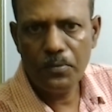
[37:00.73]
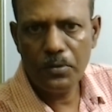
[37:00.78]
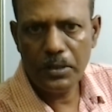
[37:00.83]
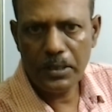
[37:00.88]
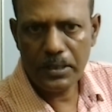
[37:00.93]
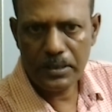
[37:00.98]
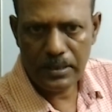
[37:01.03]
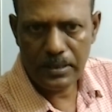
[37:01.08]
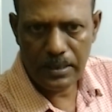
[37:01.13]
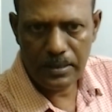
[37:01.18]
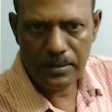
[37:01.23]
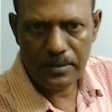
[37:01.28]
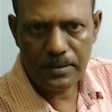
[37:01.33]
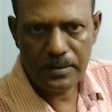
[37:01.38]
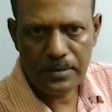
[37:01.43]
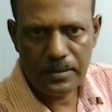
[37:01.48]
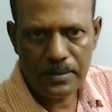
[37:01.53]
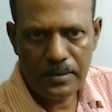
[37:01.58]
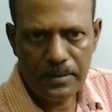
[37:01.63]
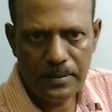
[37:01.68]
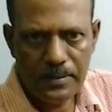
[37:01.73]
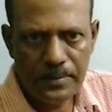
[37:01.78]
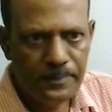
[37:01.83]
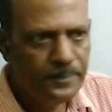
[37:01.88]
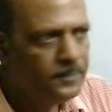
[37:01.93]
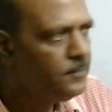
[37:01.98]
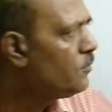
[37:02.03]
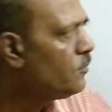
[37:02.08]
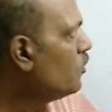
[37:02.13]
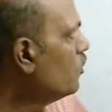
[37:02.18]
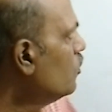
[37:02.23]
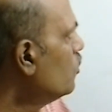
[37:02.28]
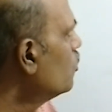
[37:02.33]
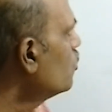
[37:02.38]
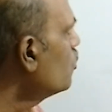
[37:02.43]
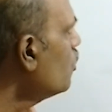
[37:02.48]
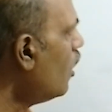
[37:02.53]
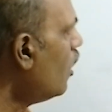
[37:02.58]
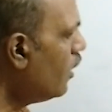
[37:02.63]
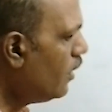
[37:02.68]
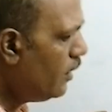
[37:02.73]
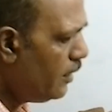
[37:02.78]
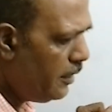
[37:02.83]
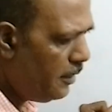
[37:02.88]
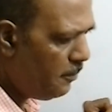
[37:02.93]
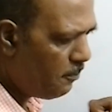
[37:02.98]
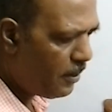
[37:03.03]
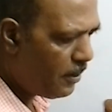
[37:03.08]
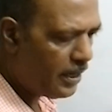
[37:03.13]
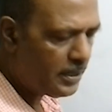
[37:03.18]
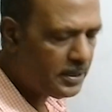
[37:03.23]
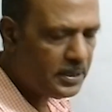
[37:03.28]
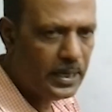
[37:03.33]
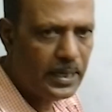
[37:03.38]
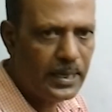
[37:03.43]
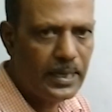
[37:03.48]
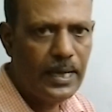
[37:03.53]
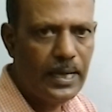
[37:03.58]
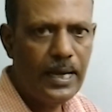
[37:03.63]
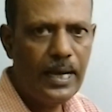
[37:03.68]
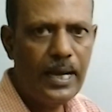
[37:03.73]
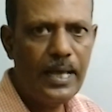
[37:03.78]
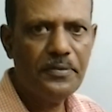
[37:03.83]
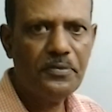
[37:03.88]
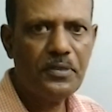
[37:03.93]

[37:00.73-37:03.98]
projections. So only first angle